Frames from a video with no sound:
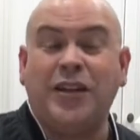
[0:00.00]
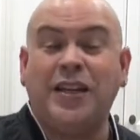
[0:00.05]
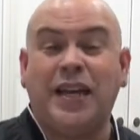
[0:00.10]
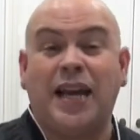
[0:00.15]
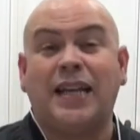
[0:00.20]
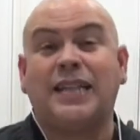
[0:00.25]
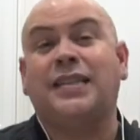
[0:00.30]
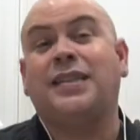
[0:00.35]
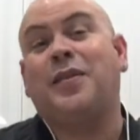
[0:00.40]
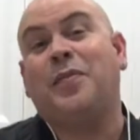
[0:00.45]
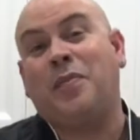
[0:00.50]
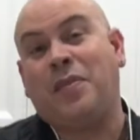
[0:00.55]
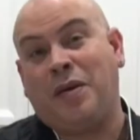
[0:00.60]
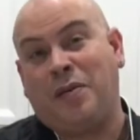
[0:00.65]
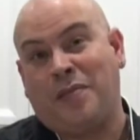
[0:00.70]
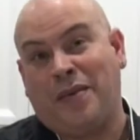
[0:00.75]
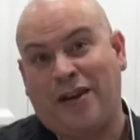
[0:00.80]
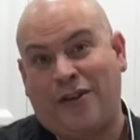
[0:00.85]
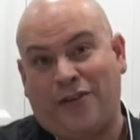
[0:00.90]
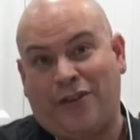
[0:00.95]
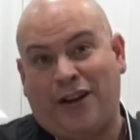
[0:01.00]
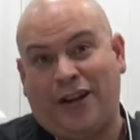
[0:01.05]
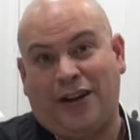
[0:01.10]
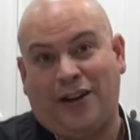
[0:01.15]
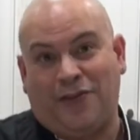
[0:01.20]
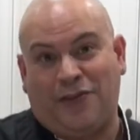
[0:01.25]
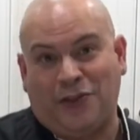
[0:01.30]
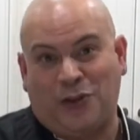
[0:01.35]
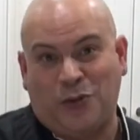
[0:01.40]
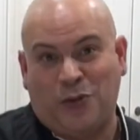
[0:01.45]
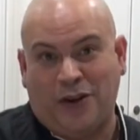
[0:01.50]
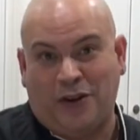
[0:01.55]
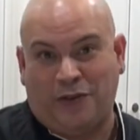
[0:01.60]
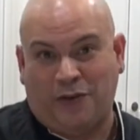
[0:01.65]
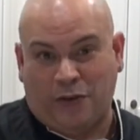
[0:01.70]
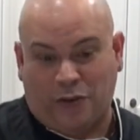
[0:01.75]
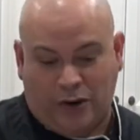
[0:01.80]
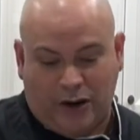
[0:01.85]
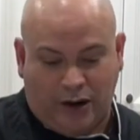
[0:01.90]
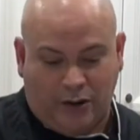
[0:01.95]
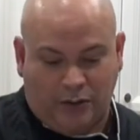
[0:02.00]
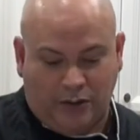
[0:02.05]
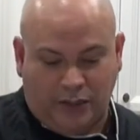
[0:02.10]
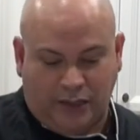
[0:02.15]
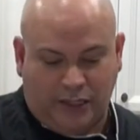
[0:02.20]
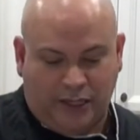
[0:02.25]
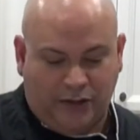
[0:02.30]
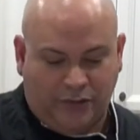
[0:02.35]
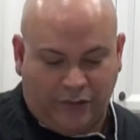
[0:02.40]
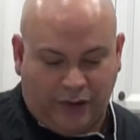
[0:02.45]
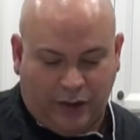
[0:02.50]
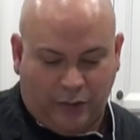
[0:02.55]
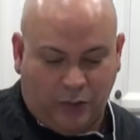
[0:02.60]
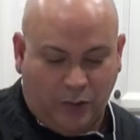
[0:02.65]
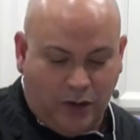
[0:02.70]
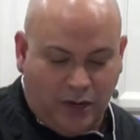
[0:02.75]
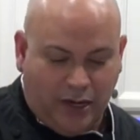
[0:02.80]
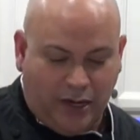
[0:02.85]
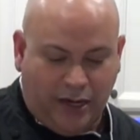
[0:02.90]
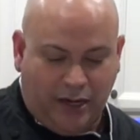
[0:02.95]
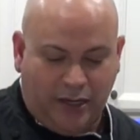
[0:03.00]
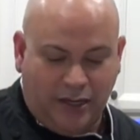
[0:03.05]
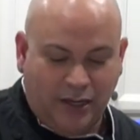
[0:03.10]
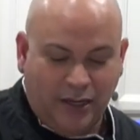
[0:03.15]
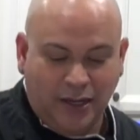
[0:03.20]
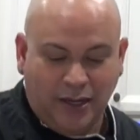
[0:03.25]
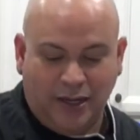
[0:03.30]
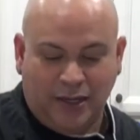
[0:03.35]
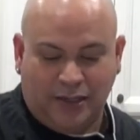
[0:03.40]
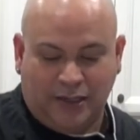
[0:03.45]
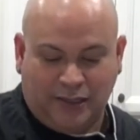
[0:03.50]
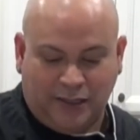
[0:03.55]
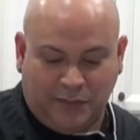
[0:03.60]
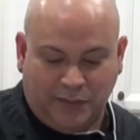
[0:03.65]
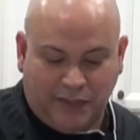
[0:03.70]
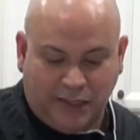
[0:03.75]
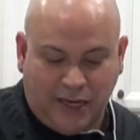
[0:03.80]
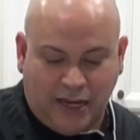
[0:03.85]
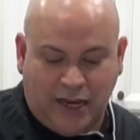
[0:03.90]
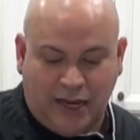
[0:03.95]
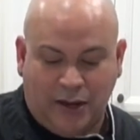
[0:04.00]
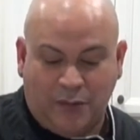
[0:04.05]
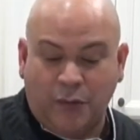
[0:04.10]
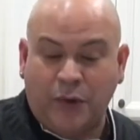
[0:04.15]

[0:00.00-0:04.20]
Yes, the meat marinated for 24 hours in red wine, some thyme.